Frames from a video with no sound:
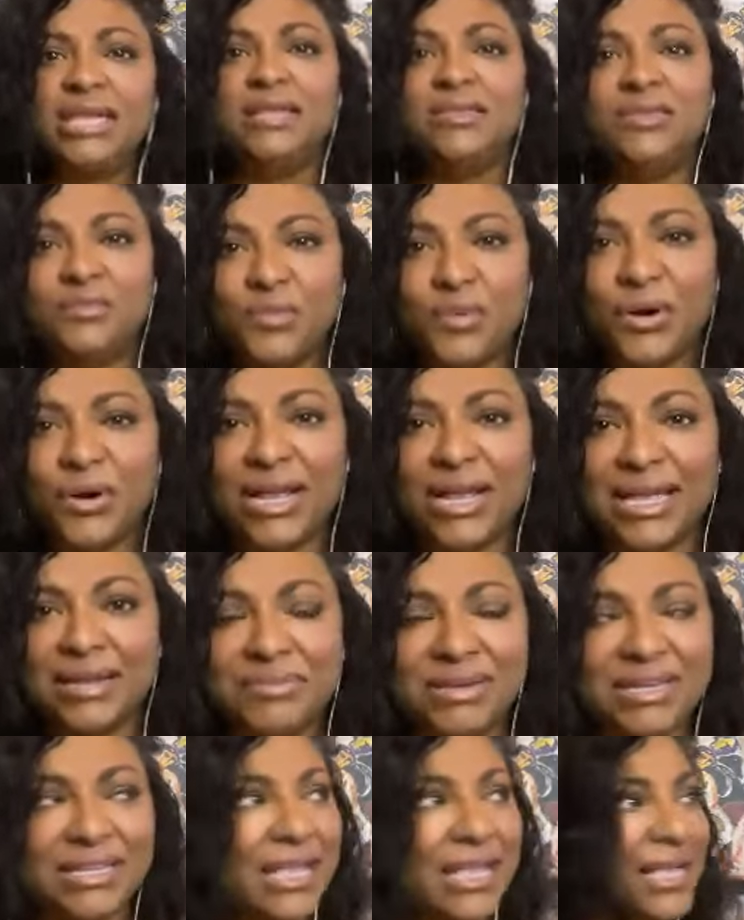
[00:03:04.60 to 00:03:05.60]
in in the morning and
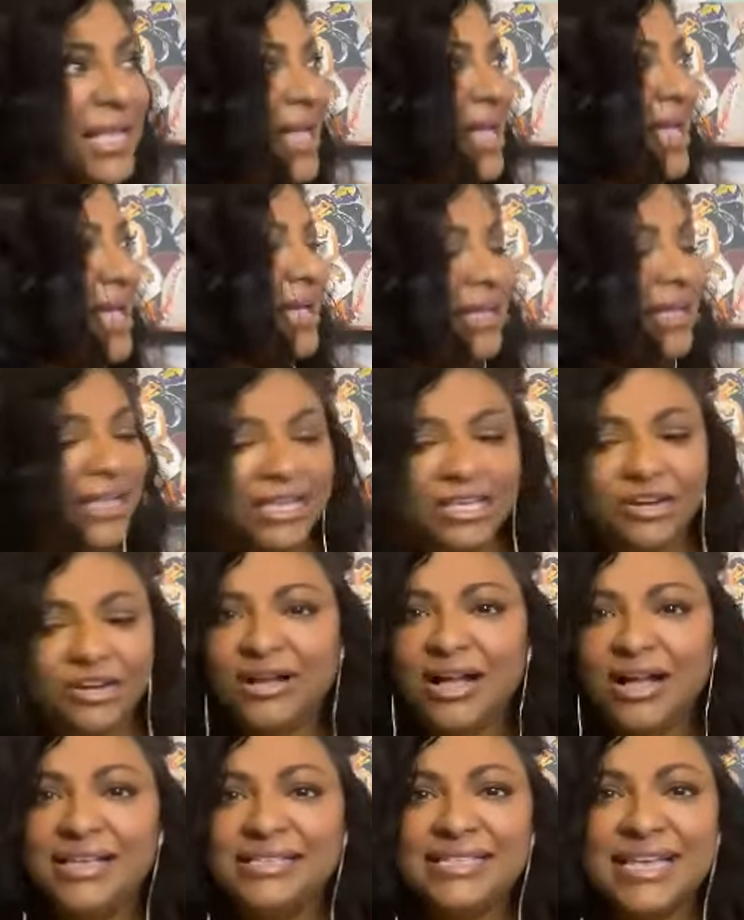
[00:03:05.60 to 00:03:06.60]
be like, you know,
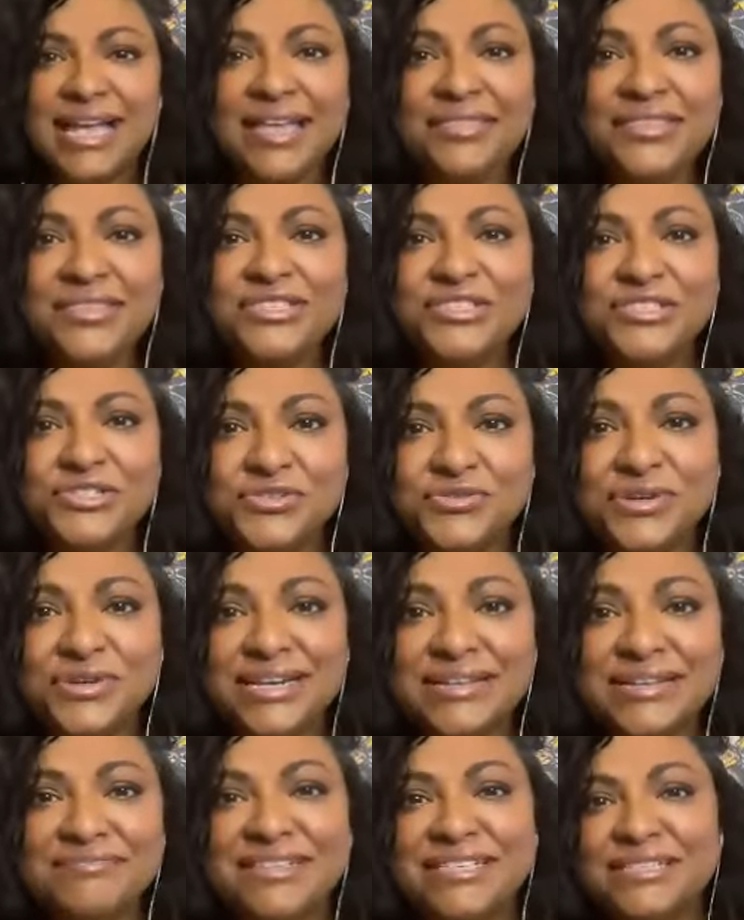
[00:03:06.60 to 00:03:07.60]
guys, I had this
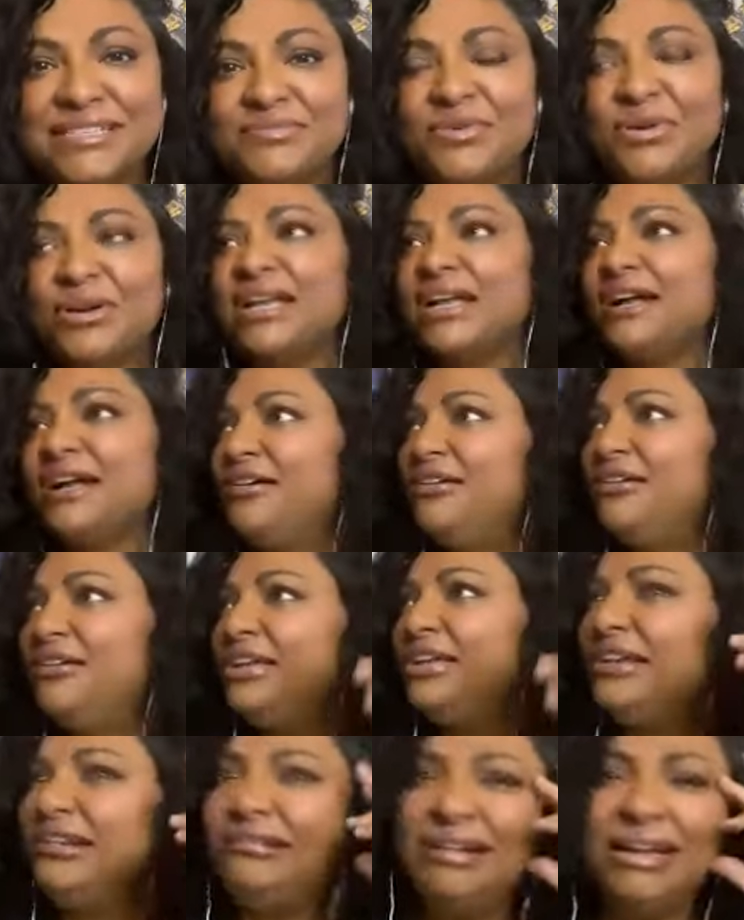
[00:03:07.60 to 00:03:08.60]
dream this morning. Oh,
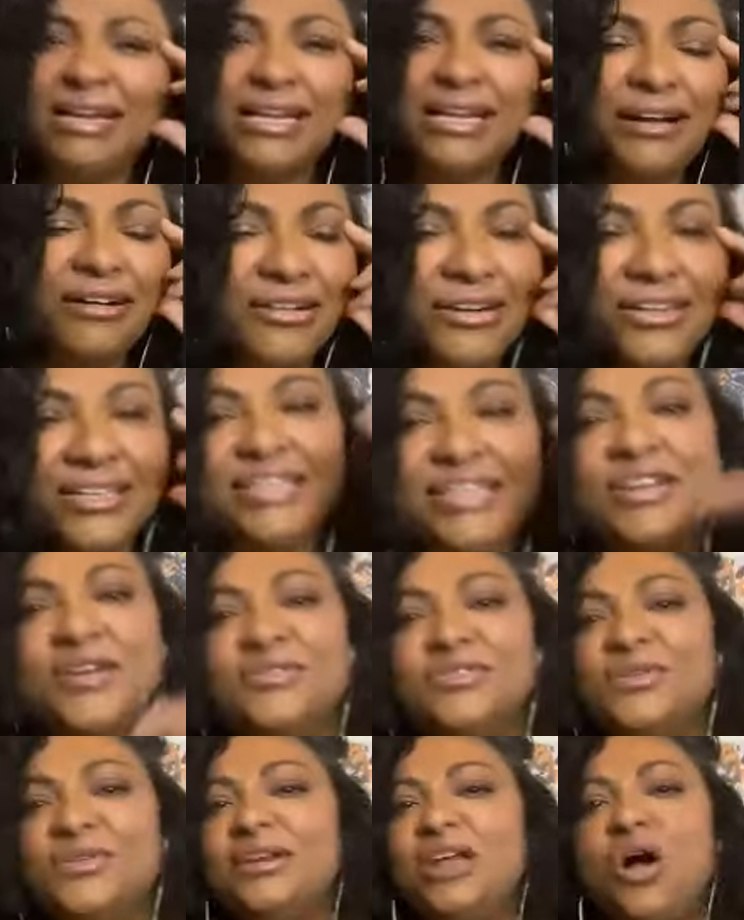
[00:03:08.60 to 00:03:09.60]
you know, like, uh, you know,
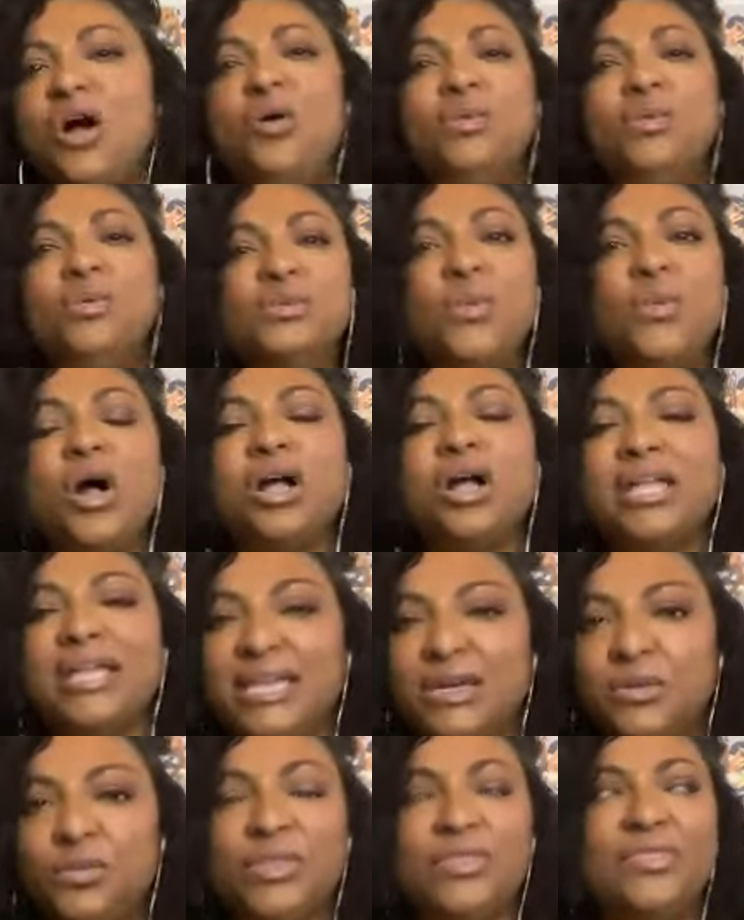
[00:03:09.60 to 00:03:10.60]
so I'd always walk
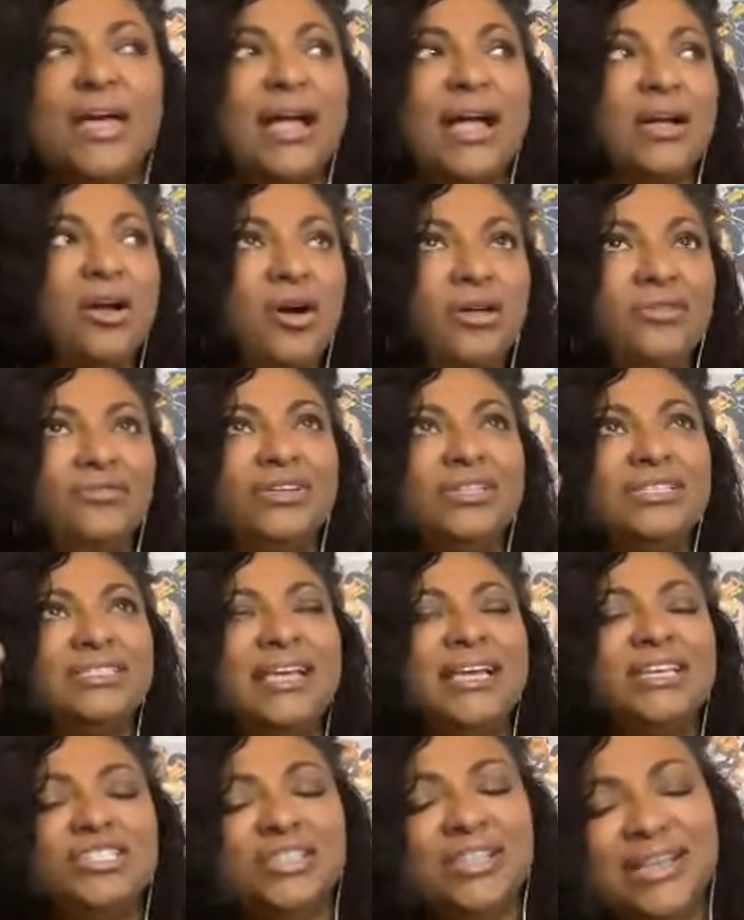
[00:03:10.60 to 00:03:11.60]
in with that
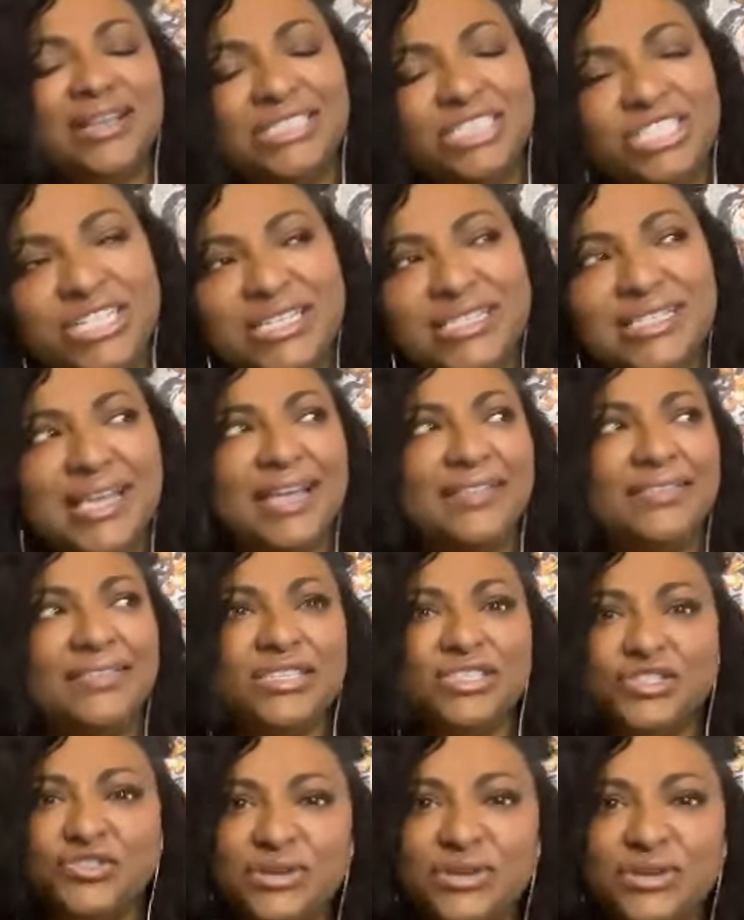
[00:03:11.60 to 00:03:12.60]
conversation, like, geez, I had
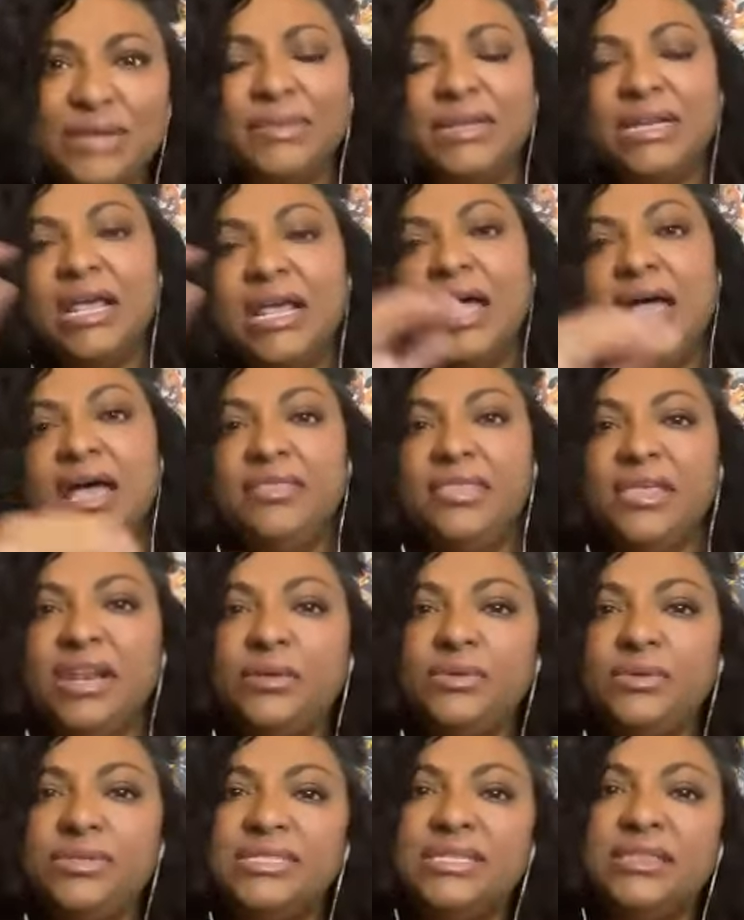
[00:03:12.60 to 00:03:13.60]
this dream. And then I
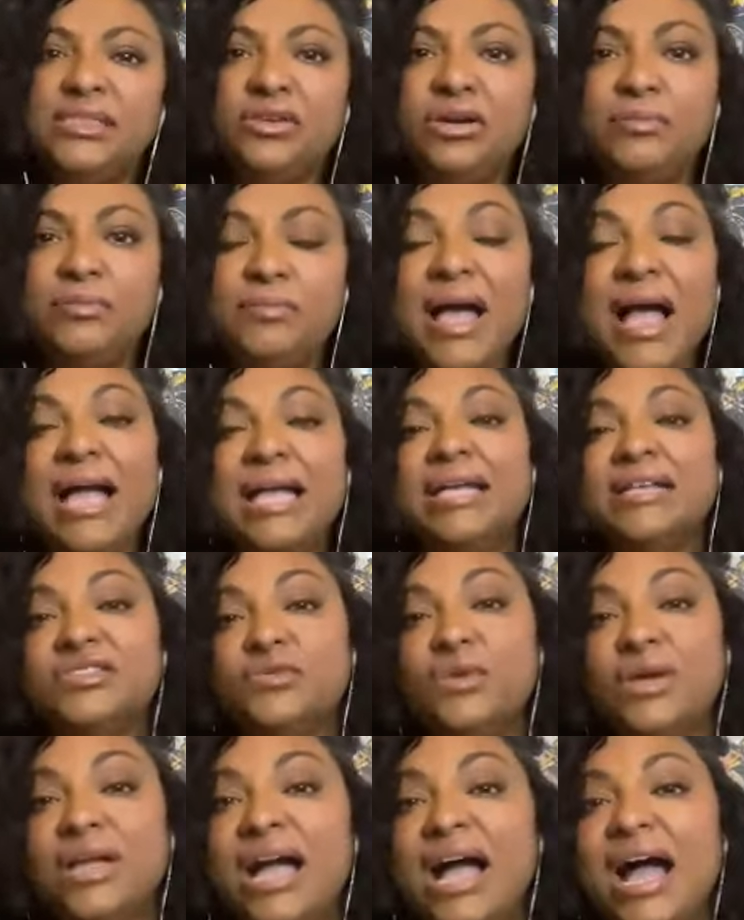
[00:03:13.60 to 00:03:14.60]
would sit there and pack it.
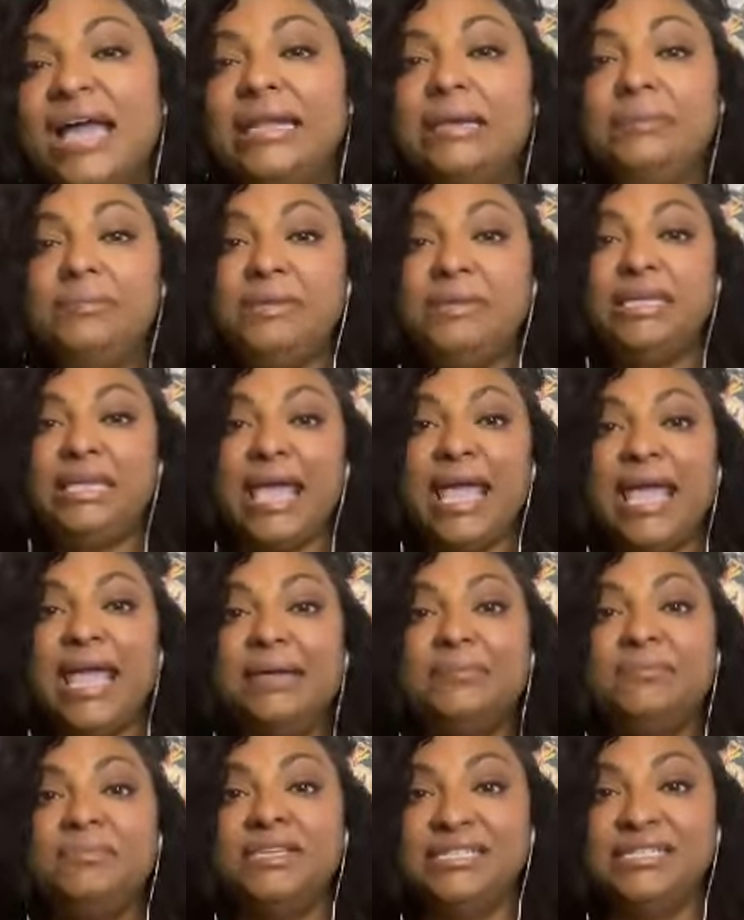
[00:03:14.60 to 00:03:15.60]
So I kind of
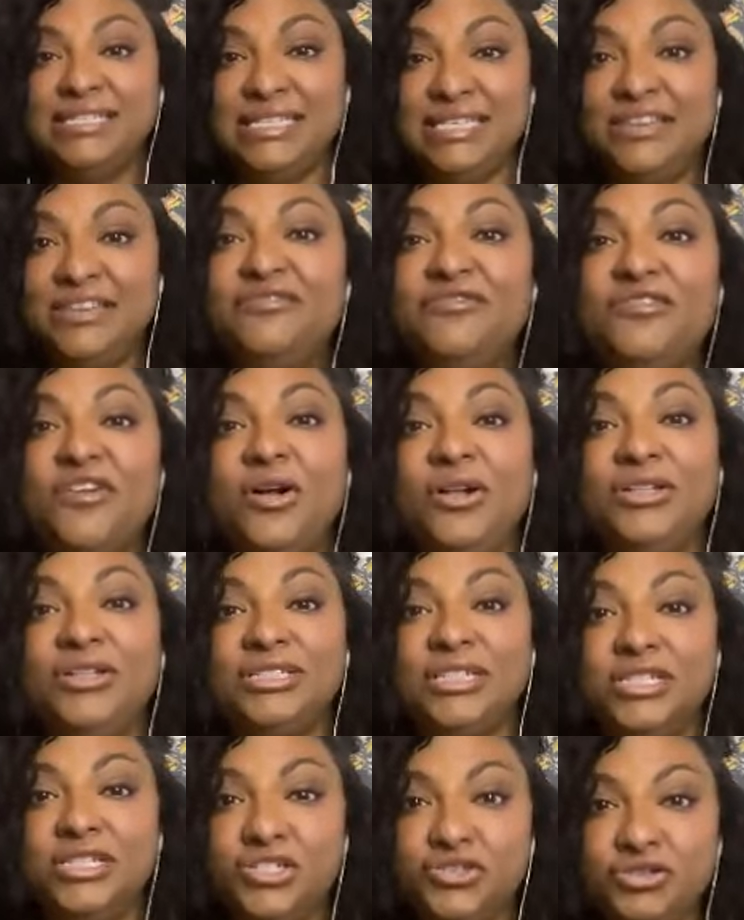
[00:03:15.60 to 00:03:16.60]
became the
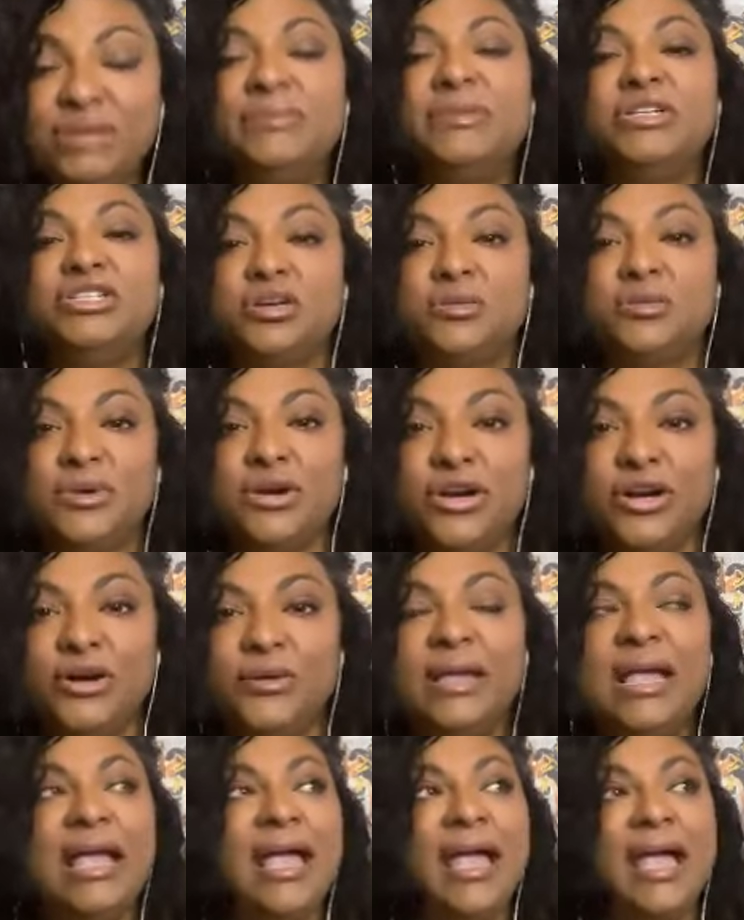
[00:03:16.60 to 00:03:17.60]
default dream interpreter.